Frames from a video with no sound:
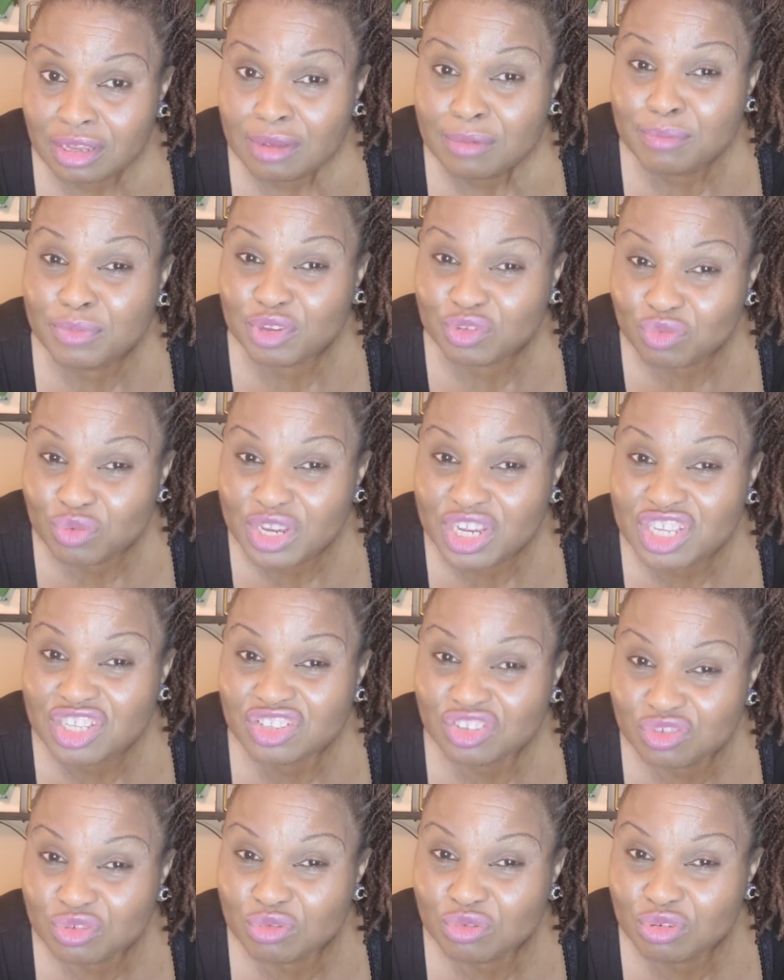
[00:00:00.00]
between
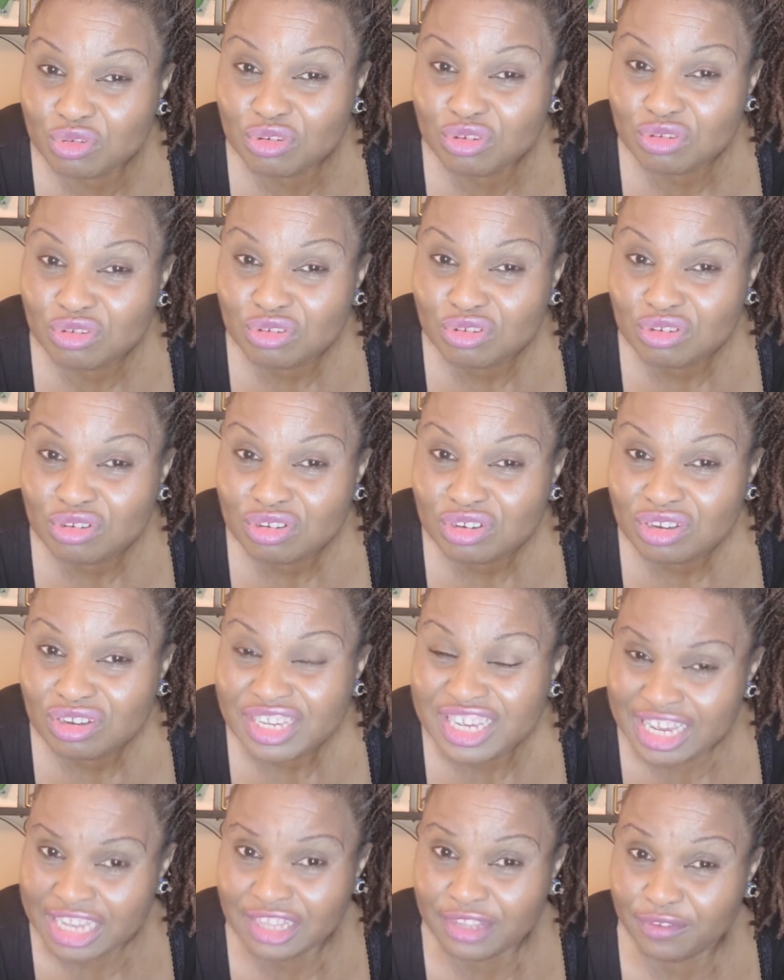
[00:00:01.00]
two
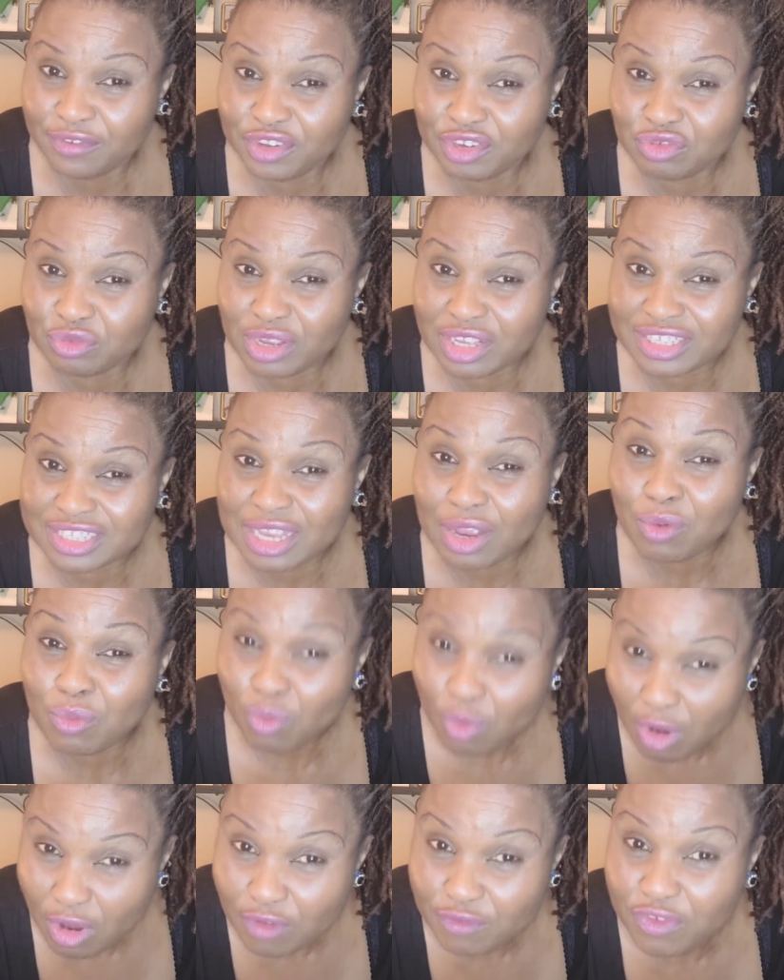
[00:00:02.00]
individuals that
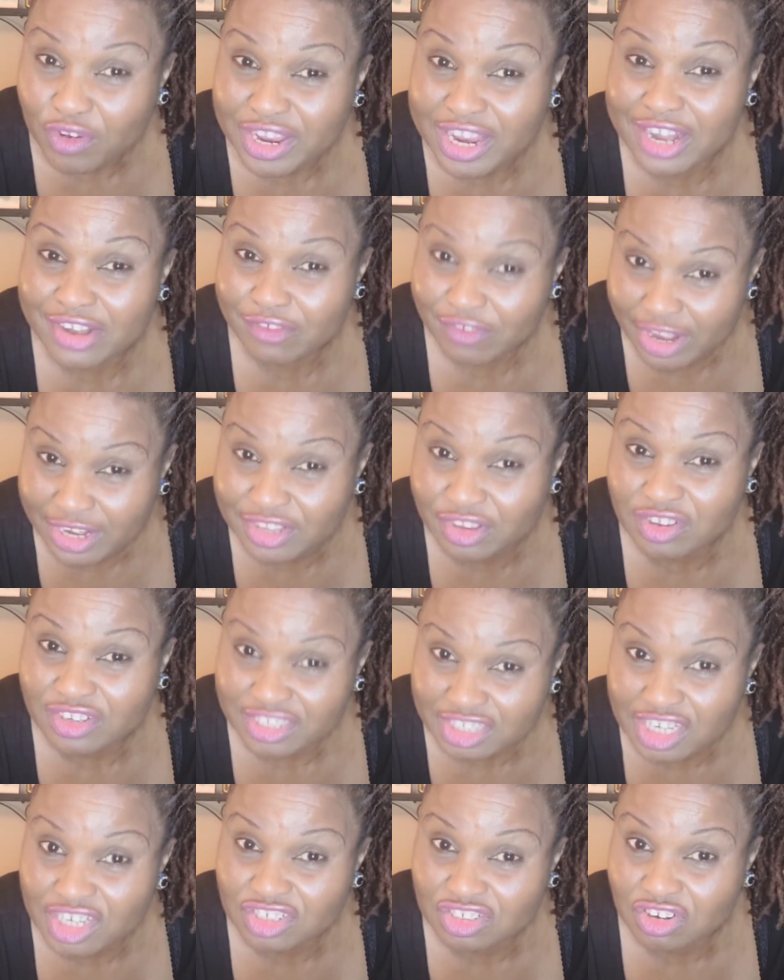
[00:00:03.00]
work for a radio
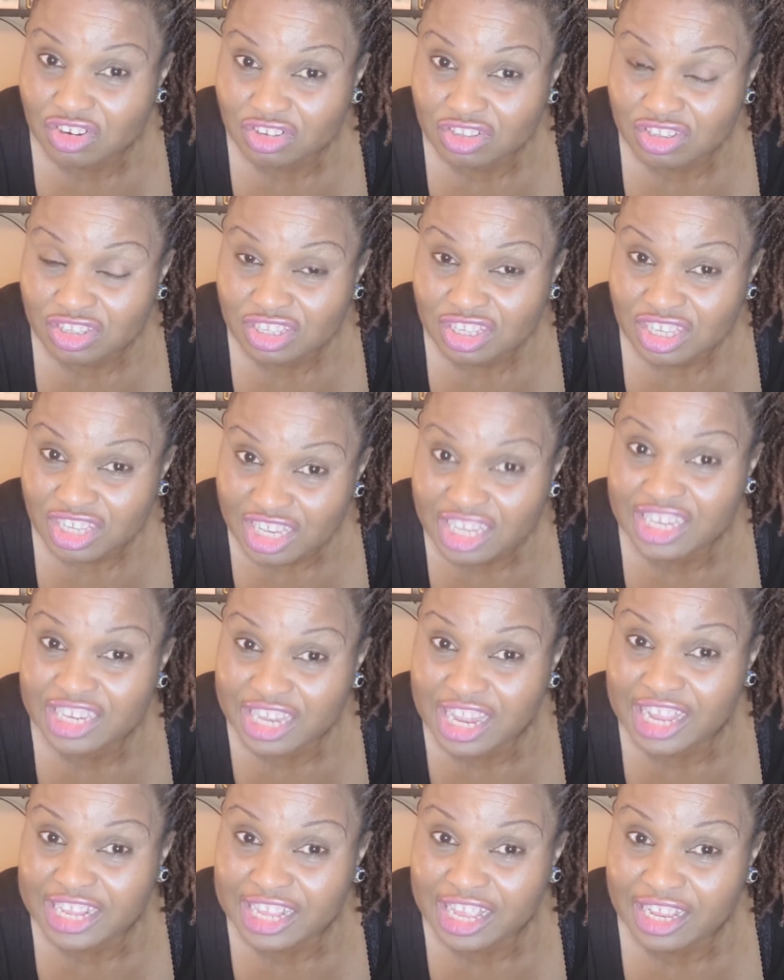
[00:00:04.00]
station in
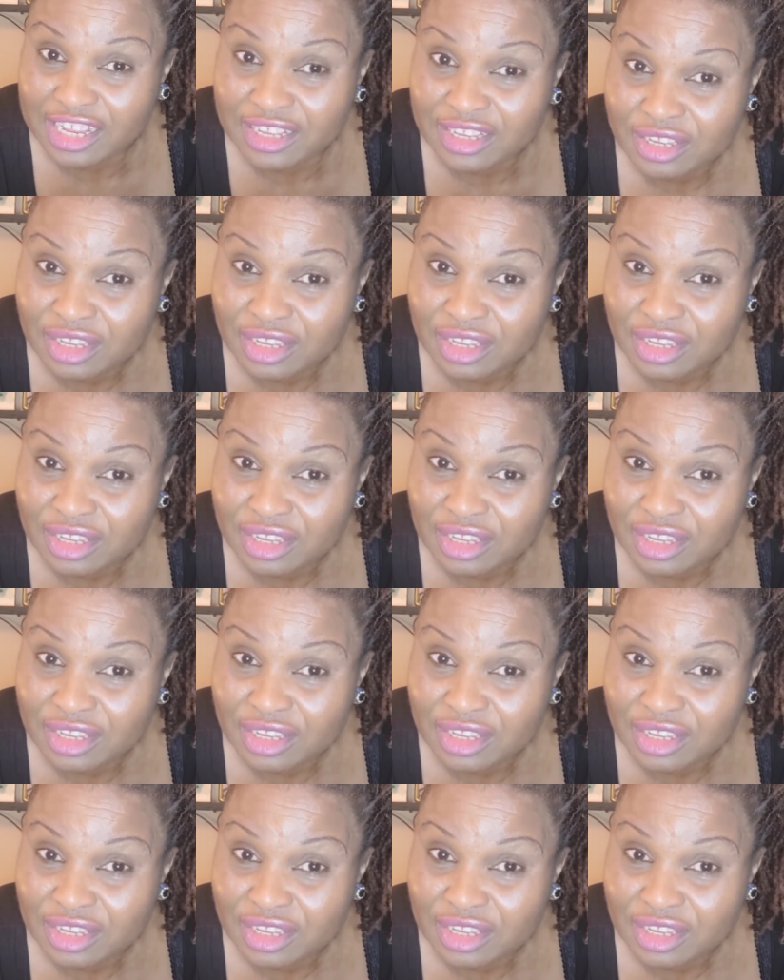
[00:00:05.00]
Ghana.